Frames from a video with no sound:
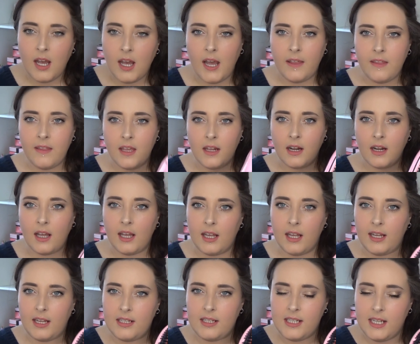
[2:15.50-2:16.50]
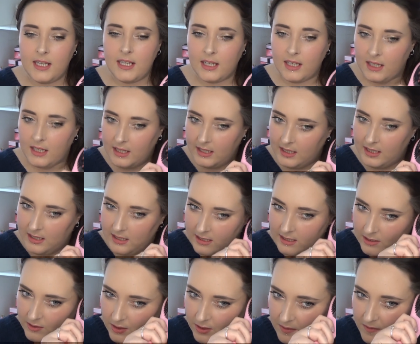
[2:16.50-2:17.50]
And then I take
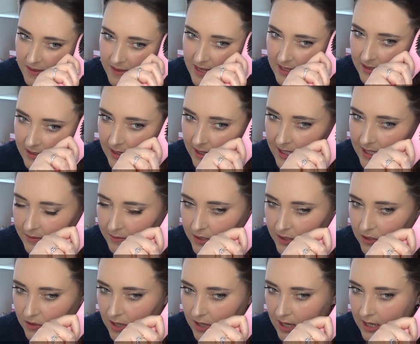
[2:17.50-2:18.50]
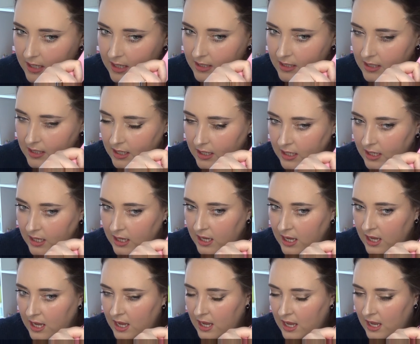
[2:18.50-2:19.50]
sort of this size of a strand
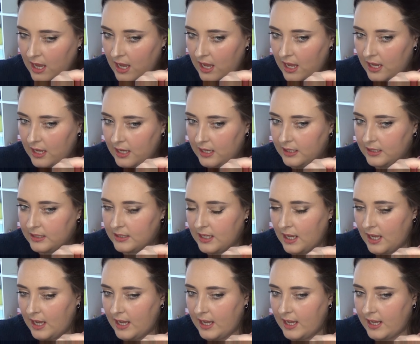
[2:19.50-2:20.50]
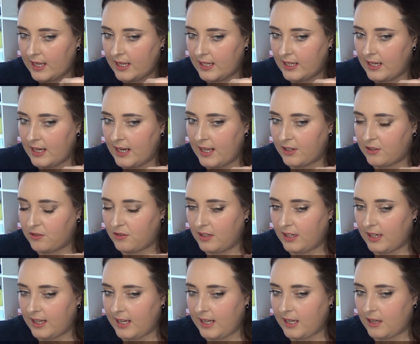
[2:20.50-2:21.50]
and I
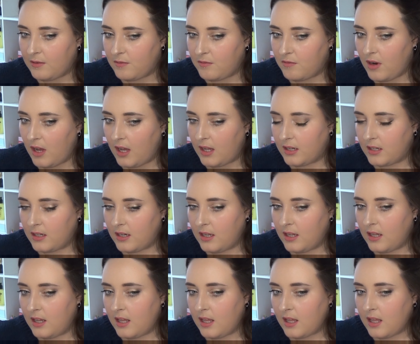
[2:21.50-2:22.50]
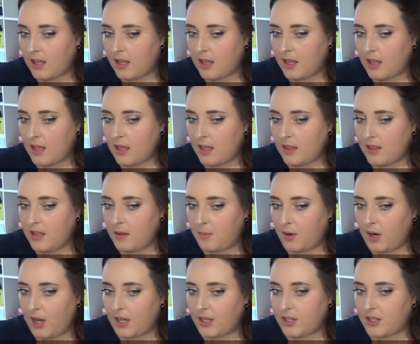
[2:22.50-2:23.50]
literally run the
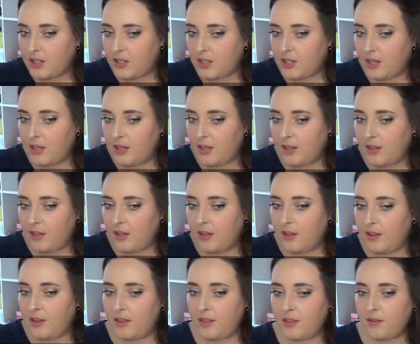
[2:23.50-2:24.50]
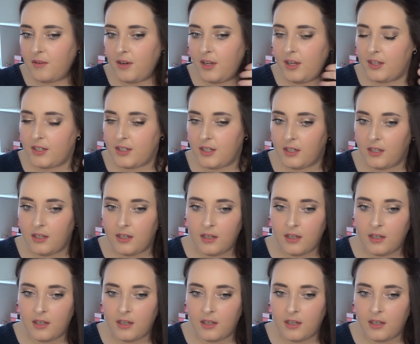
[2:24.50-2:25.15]
brush through it.